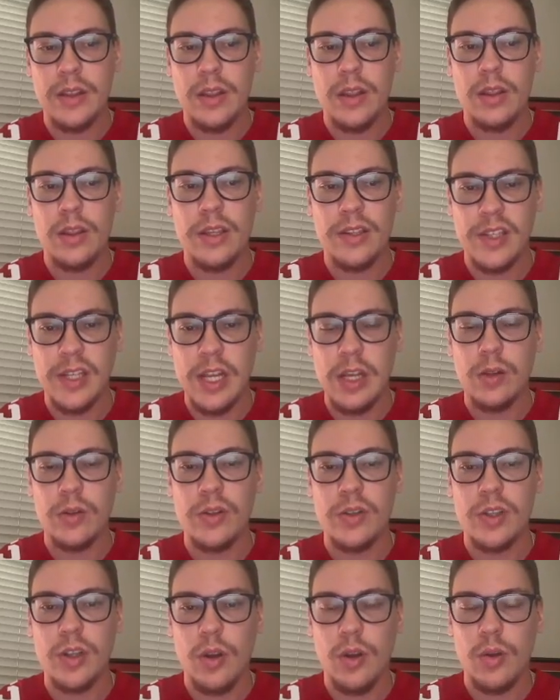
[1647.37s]
the Steelers
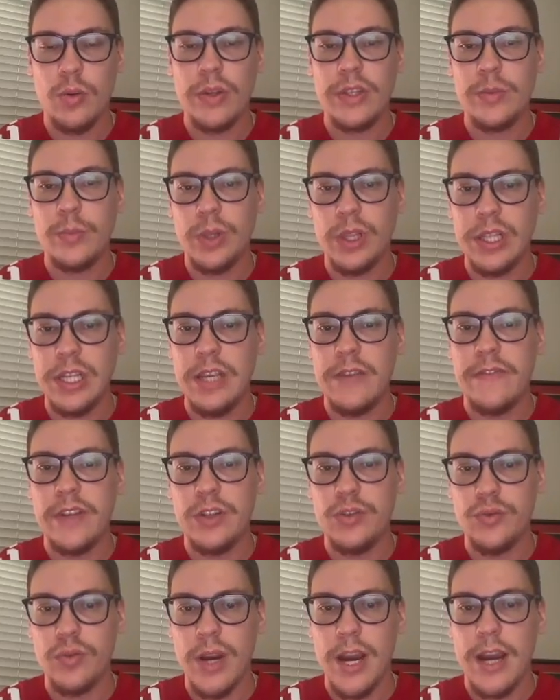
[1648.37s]
always believe in
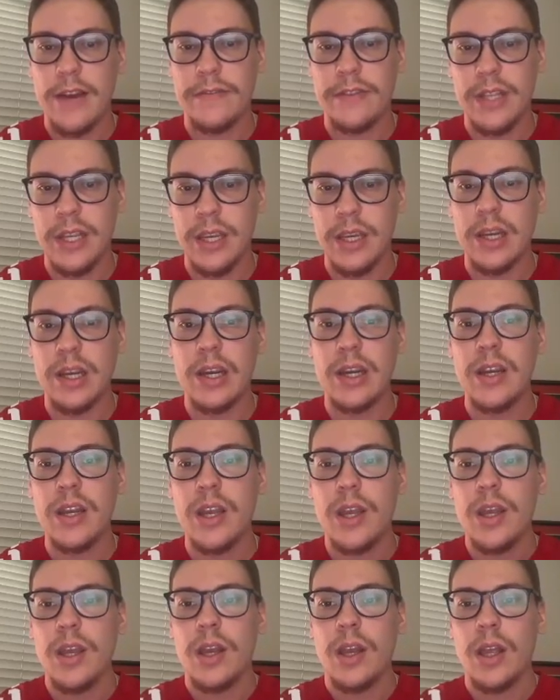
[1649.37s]
drafting
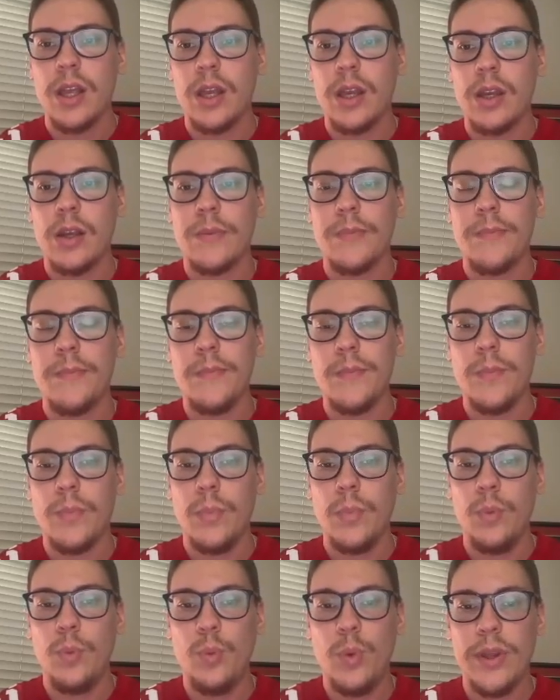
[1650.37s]

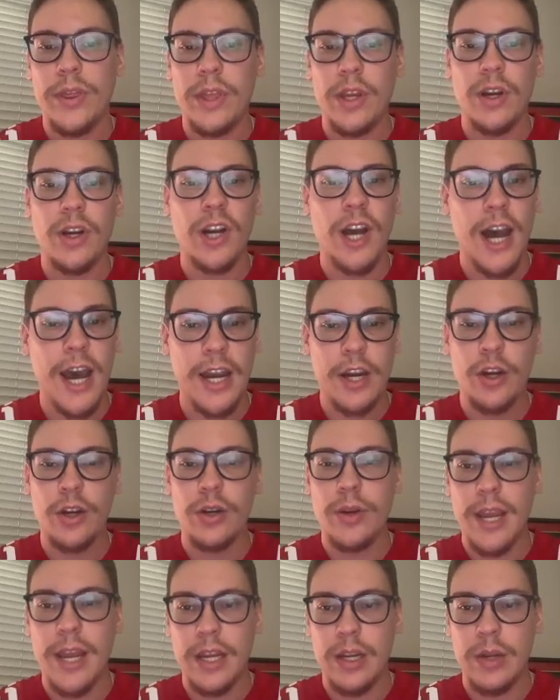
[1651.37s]
with their higher
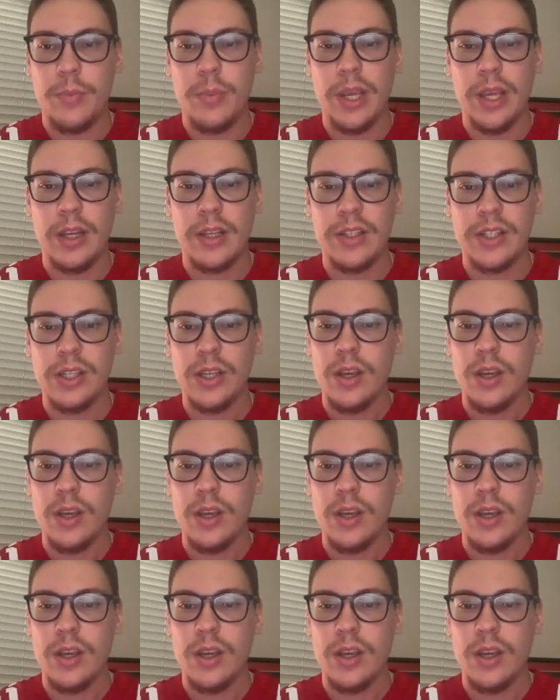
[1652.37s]
end picks,